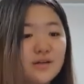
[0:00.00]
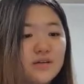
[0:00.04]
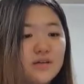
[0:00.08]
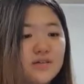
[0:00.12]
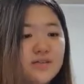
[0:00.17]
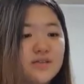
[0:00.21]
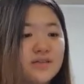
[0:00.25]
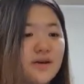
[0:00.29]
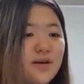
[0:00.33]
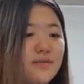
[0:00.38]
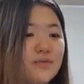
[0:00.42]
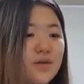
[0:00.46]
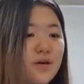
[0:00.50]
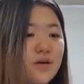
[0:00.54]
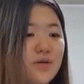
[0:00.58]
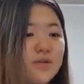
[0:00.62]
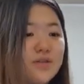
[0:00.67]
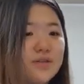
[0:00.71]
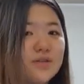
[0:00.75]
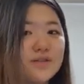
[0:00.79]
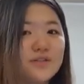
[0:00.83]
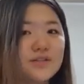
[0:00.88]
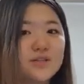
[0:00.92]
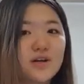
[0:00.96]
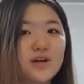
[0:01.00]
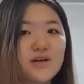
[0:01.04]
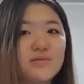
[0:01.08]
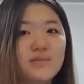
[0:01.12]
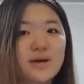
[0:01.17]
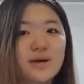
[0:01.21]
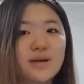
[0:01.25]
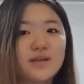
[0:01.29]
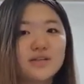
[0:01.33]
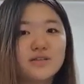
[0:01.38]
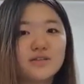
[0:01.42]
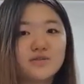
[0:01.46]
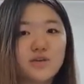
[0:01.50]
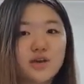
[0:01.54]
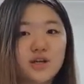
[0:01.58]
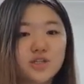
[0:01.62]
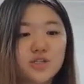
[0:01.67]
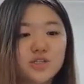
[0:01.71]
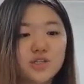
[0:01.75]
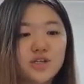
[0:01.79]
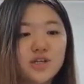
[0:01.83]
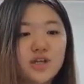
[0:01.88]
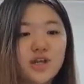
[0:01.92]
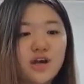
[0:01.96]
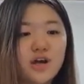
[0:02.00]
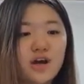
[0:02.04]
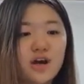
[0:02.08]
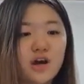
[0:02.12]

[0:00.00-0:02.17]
so I'm going to start my instruction